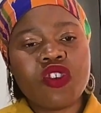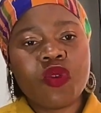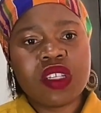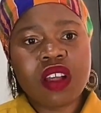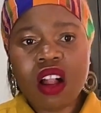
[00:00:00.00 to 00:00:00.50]
a
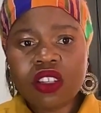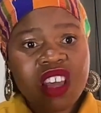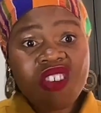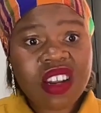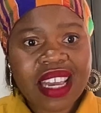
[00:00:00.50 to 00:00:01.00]
result,
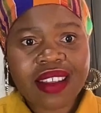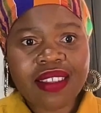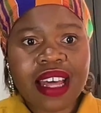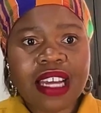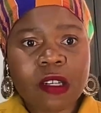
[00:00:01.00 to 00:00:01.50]
they're not getting
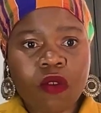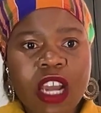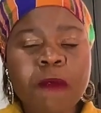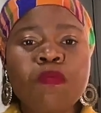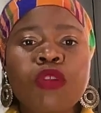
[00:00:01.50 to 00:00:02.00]
that, right?